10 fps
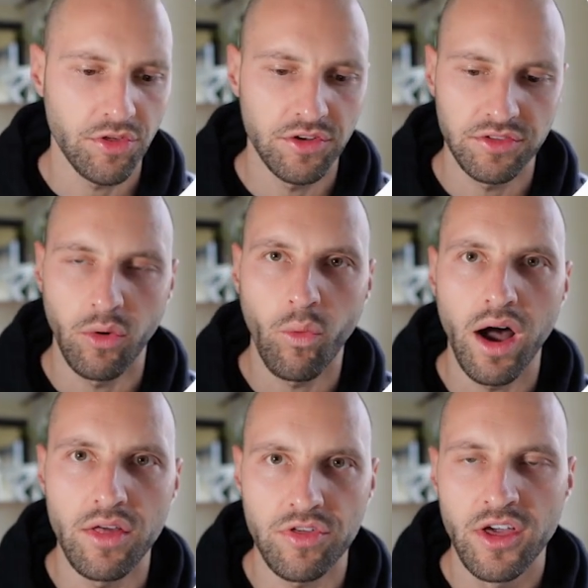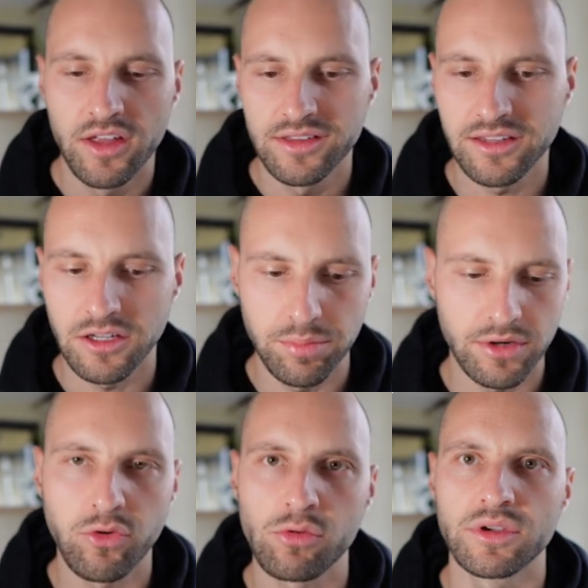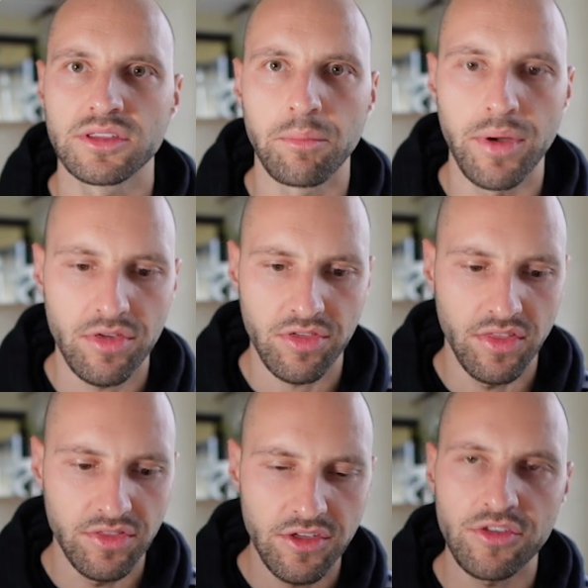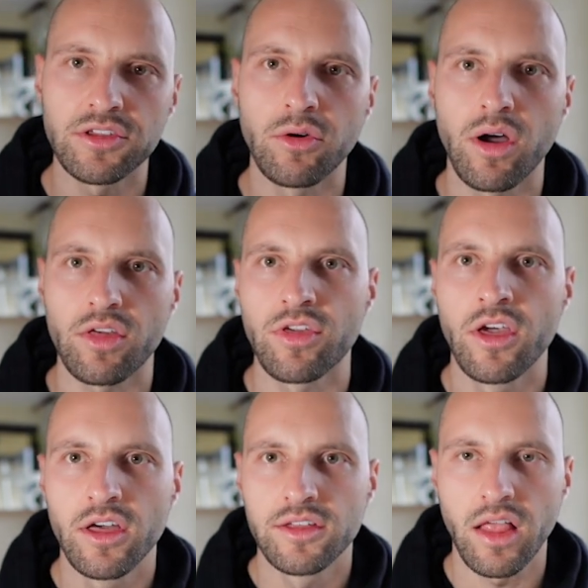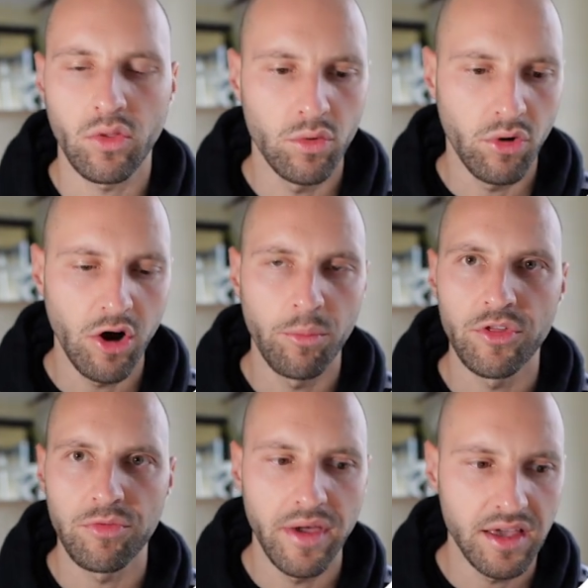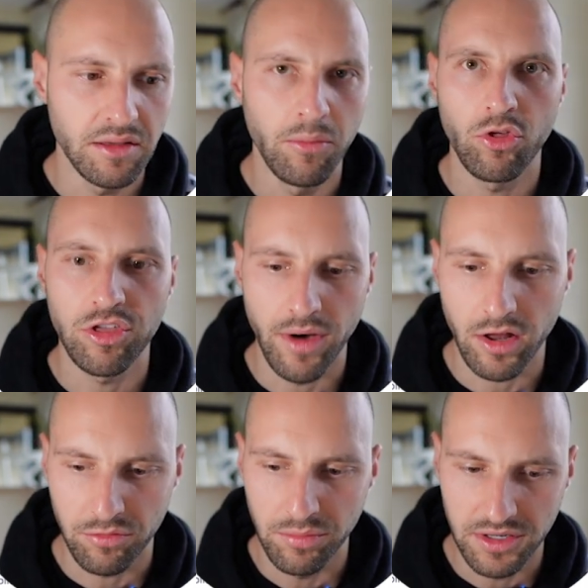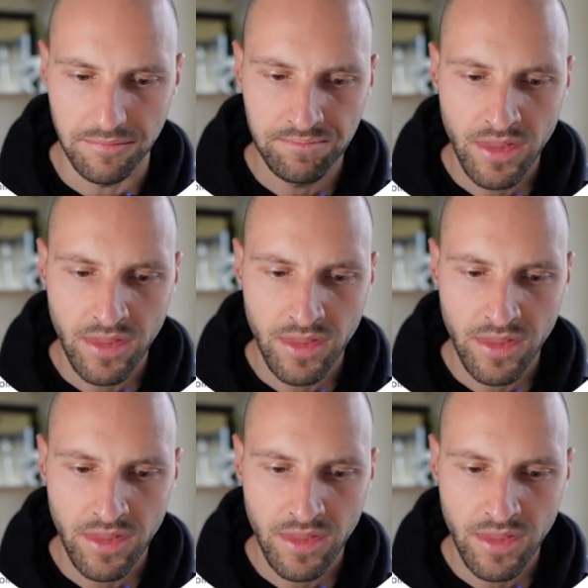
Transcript: are the ones that are performing the best, and these are the ones that will help us make the most amount of money.